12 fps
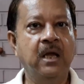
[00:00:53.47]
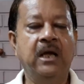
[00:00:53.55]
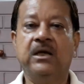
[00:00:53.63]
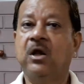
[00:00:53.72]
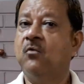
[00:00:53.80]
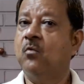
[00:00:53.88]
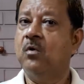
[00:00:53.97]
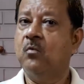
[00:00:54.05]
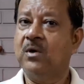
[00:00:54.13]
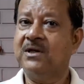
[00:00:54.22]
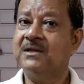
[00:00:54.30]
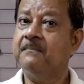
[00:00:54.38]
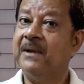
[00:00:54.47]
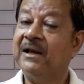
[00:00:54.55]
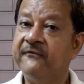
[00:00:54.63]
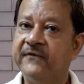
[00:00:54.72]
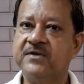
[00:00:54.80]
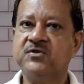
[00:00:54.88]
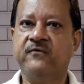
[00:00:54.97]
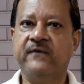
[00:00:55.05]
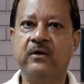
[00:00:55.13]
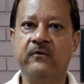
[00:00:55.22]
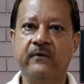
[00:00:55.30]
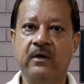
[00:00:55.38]
Now, what are the benefits of
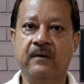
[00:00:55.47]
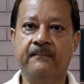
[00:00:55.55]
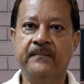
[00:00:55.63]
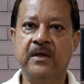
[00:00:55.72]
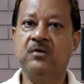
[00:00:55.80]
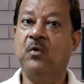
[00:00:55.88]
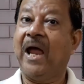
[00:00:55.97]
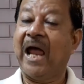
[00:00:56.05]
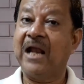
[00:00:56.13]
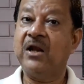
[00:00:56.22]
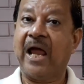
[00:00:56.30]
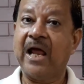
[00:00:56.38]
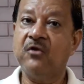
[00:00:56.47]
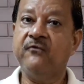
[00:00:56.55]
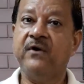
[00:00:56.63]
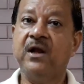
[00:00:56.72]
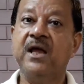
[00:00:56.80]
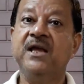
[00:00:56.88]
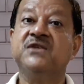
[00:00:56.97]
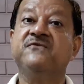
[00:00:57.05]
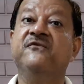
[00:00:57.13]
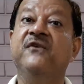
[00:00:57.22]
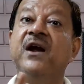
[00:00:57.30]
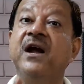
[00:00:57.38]
aloe vera? Now, aloe vera is
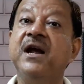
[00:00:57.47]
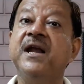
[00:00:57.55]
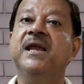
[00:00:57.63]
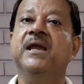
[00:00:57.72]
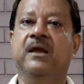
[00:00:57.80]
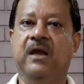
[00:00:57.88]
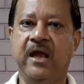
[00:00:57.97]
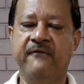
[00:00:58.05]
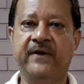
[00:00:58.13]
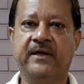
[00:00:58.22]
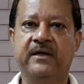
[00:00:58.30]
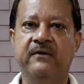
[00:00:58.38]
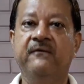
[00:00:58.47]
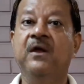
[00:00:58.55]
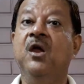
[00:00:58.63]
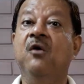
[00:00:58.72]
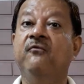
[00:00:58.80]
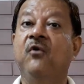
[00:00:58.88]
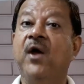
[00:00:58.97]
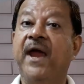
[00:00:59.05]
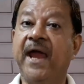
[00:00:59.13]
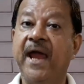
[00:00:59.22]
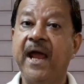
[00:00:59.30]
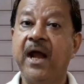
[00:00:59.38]
very effective for
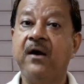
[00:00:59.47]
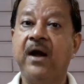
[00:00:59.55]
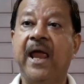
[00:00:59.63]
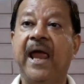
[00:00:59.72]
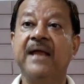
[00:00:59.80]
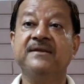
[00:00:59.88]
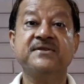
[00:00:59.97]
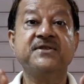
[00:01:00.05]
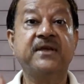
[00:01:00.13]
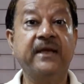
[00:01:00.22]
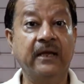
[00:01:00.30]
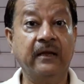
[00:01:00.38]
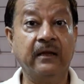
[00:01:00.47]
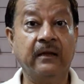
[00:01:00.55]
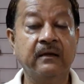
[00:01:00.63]
hair and skin.